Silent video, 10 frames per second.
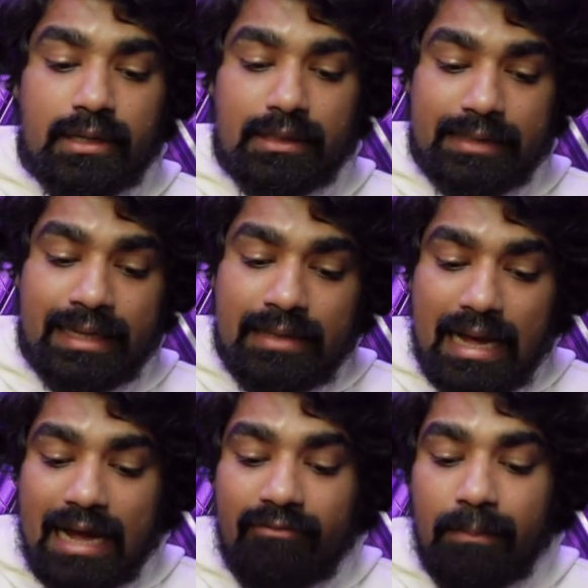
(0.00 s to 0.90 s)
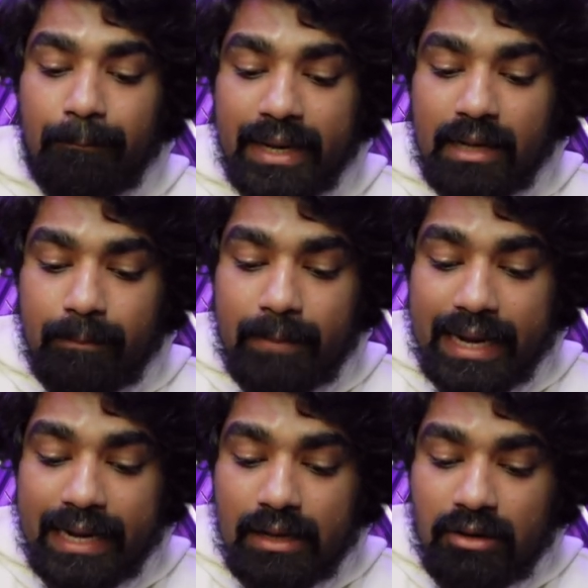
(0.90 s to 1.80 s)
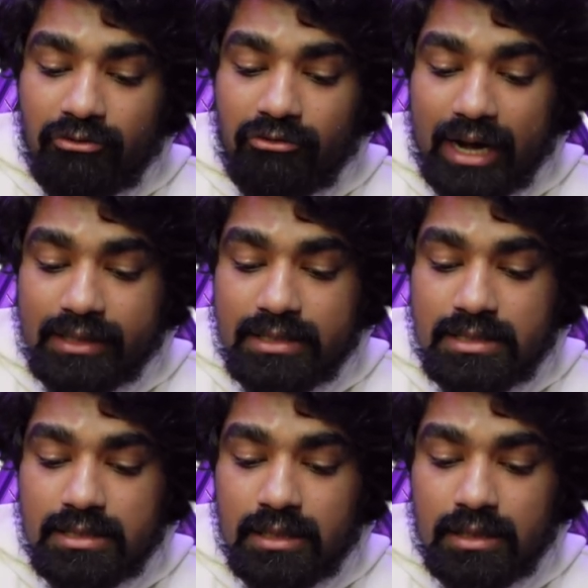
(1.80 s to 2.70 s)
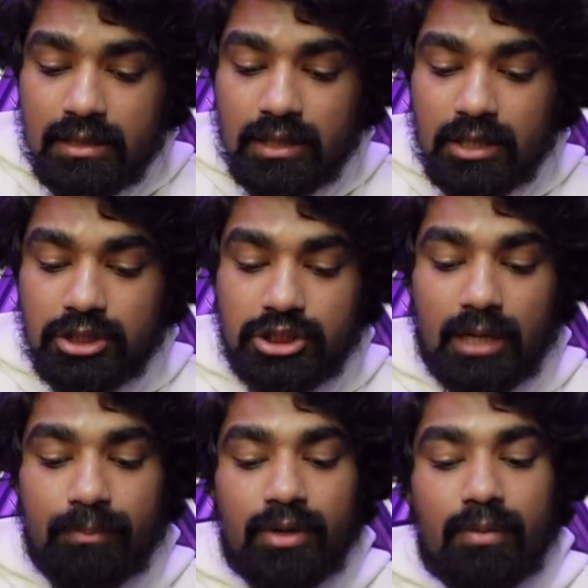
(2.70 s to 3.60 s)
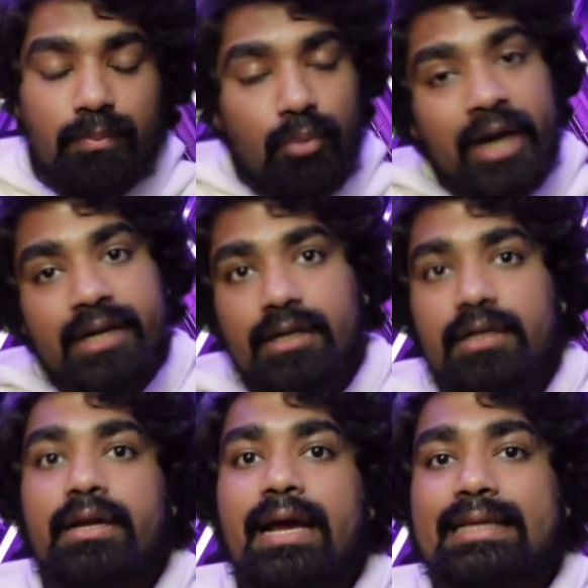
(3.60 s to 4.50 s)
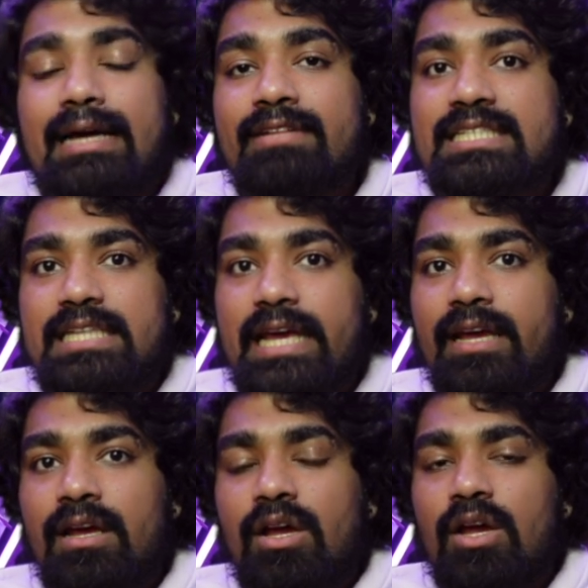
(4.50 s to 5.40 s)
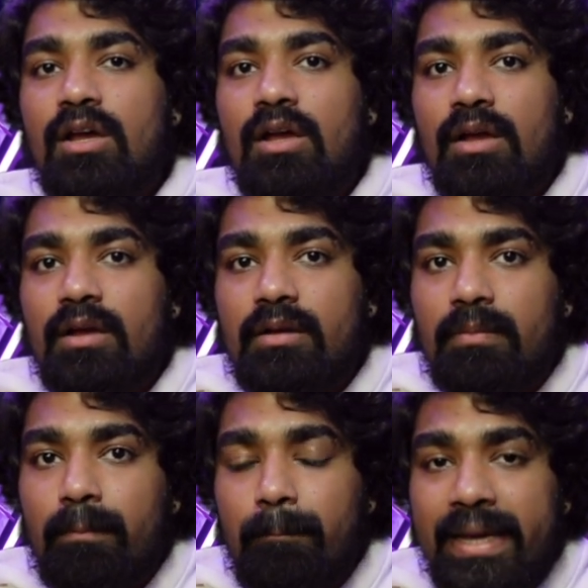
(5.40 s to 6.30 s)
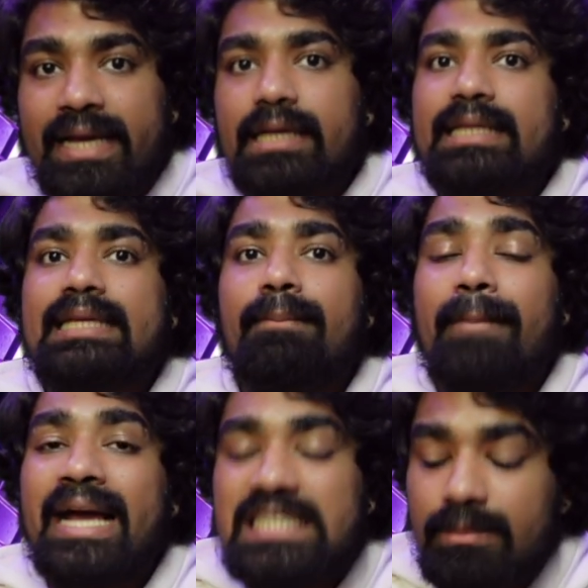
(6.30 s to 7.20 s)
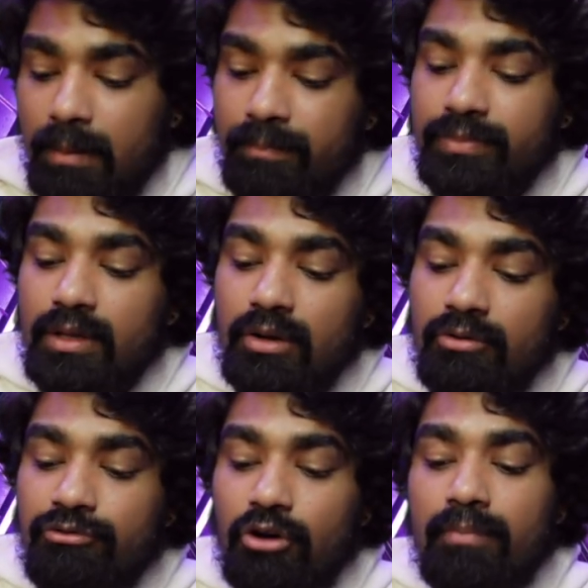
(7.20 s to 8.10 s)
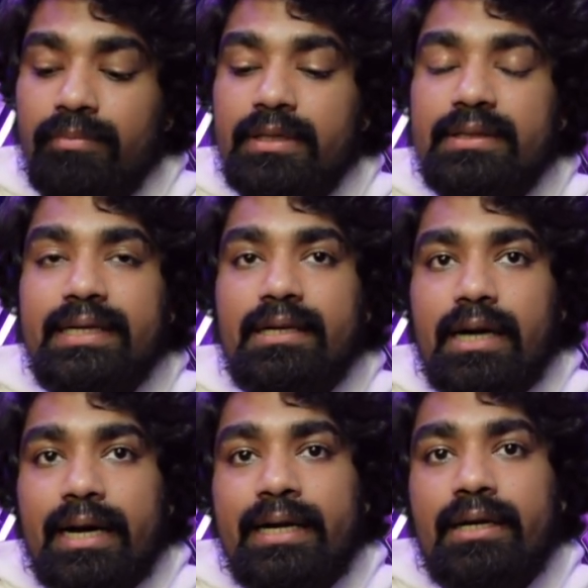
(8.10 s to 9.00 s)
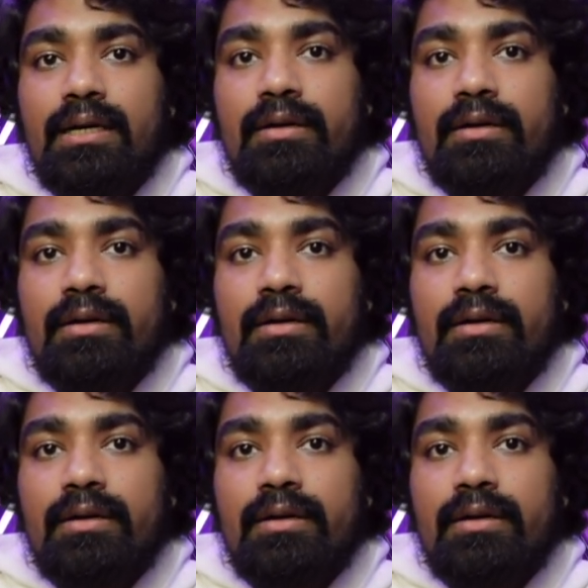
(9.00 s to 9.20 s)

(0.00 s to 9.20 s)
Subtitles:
And then I will pick my farthest jump pointer and I will say pick the maximum from the current